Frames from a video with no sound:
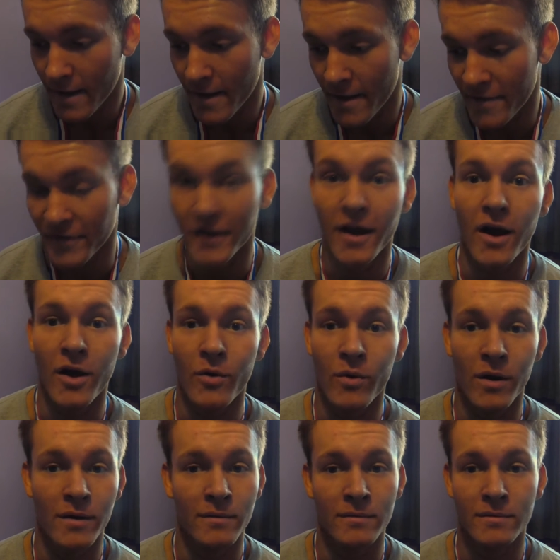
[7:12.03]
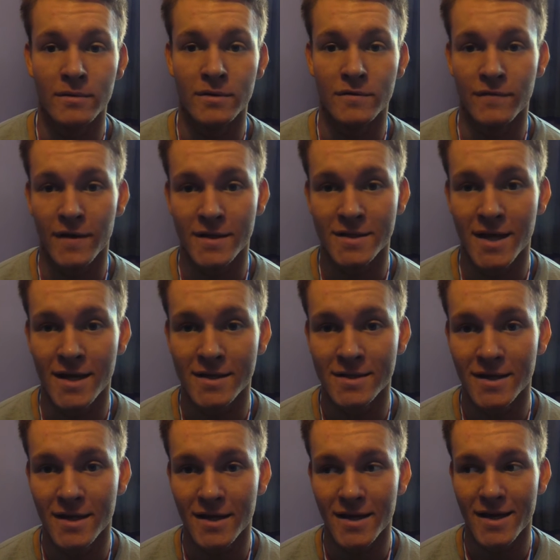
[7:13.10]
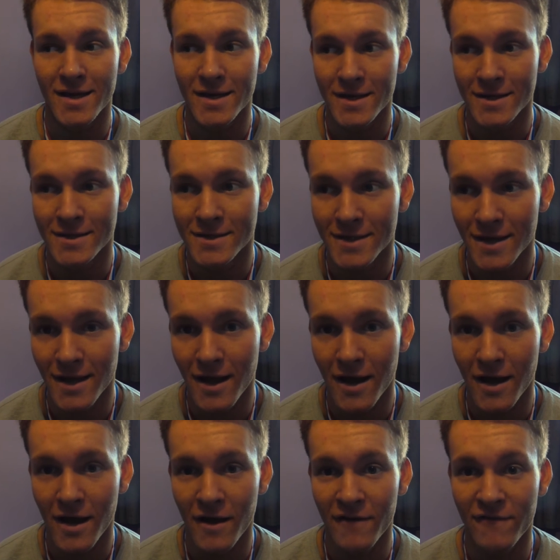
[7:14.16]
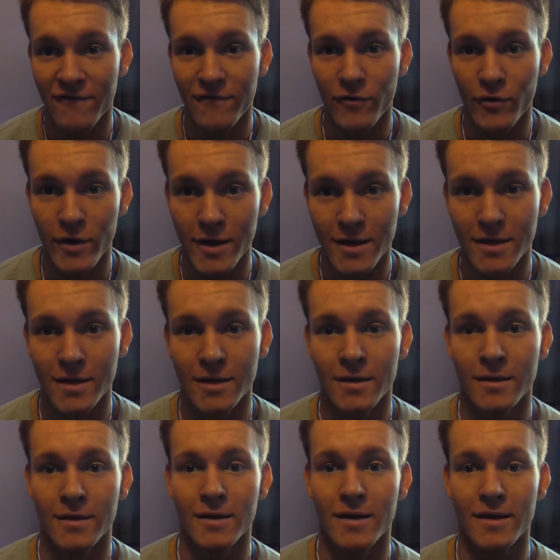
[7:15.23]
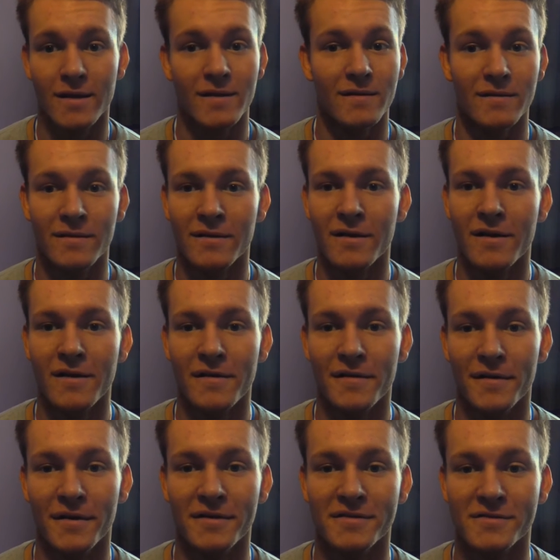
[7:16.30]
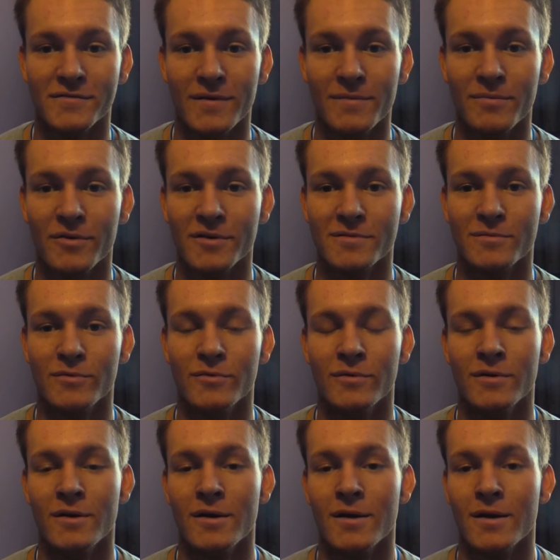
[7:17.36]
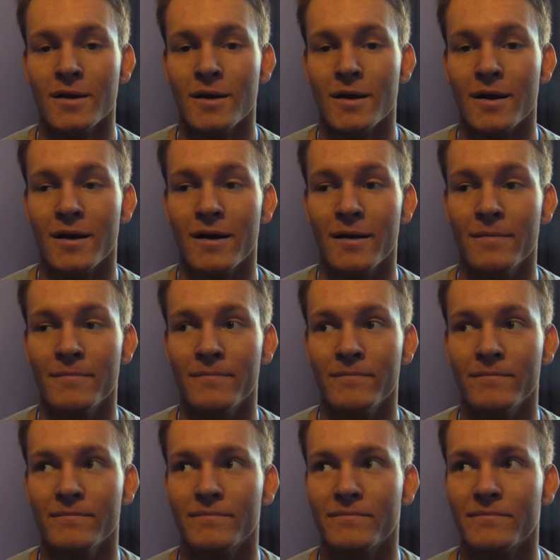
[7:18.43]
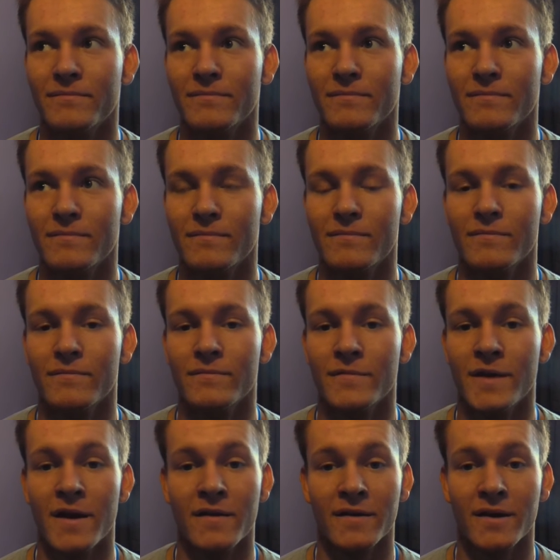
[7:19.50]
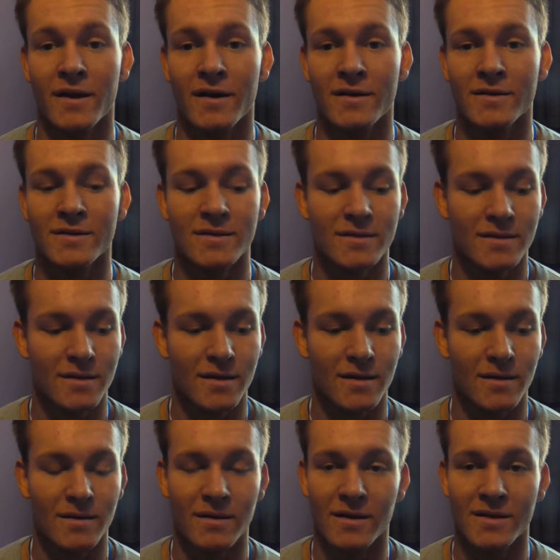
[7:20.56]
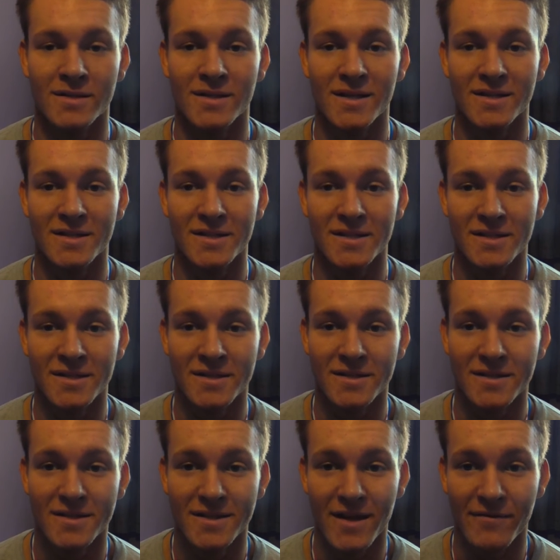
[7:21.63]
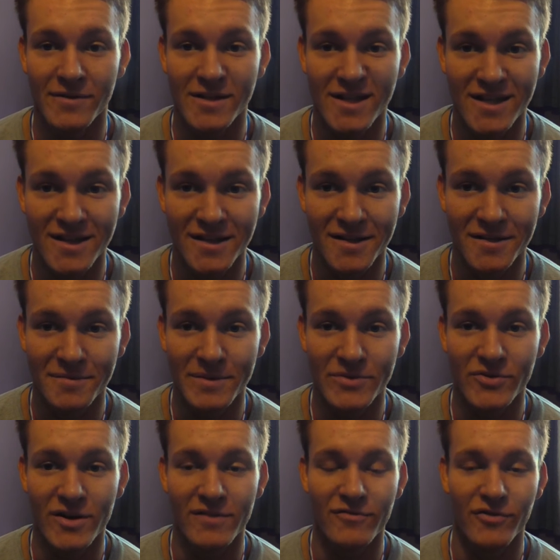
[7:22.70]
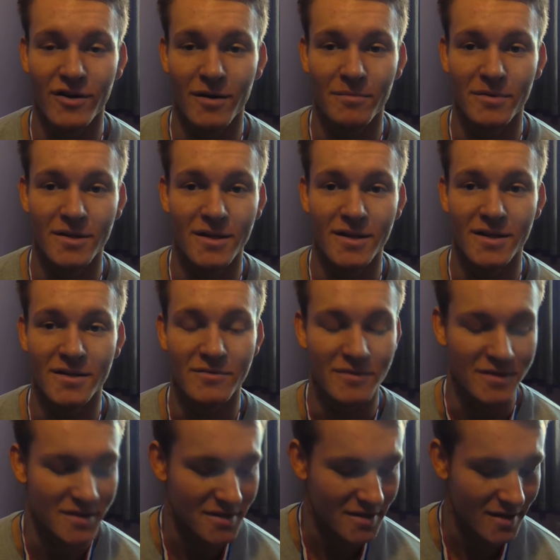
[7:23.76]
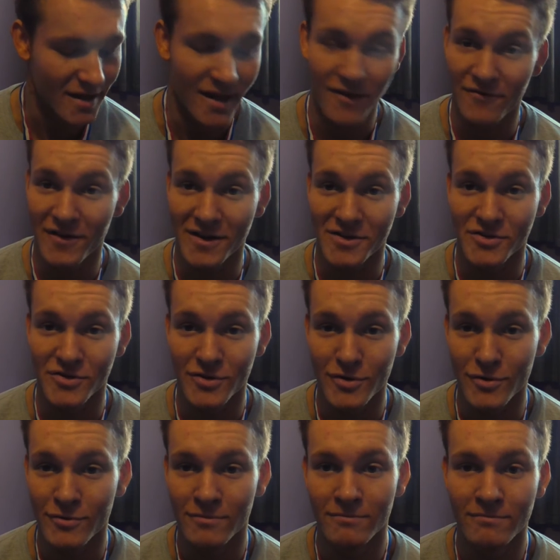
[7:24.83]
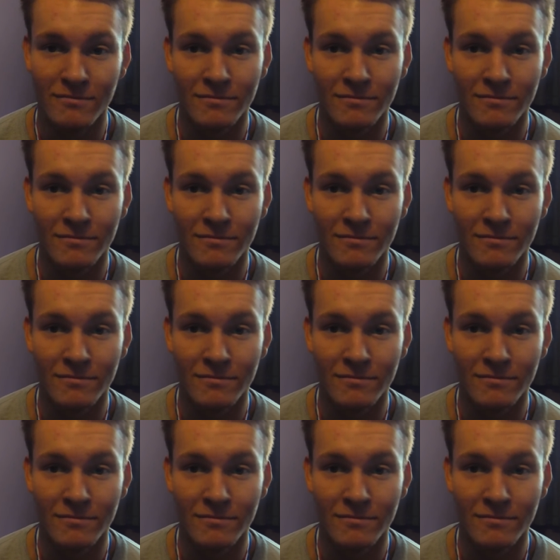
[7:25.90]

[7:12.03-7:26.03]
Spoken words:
The guy who won is fantastic. He's a freak in the nicest way possible. Yeah, the guy says he's 17. He's been training for a couple of years, which, if that's true,